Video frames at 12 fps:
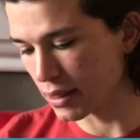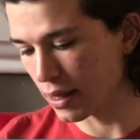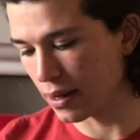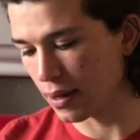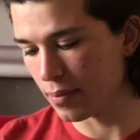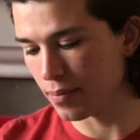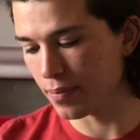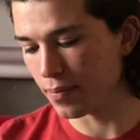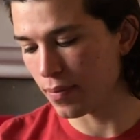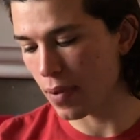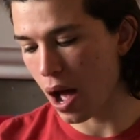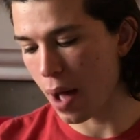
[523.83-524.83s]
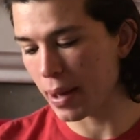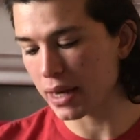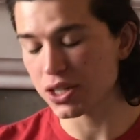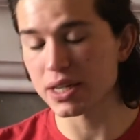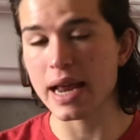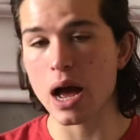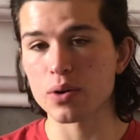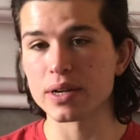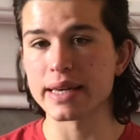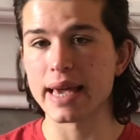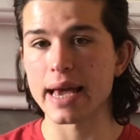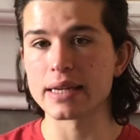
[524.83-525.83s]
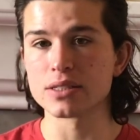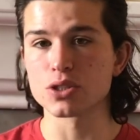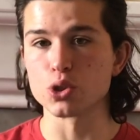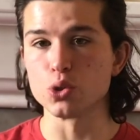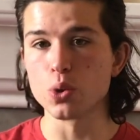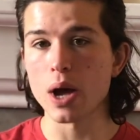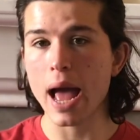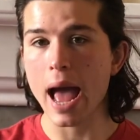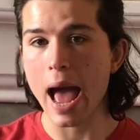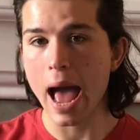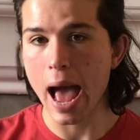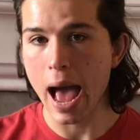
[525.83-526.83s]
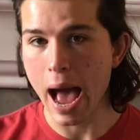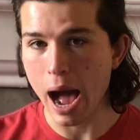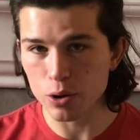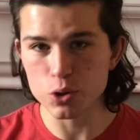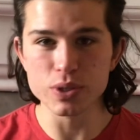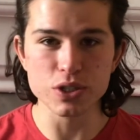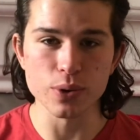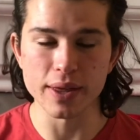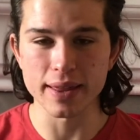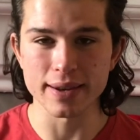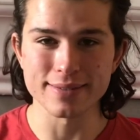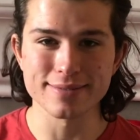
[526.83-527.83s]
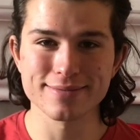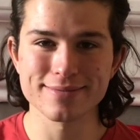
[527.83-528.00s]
I'm actually now going to get into how do we do it then?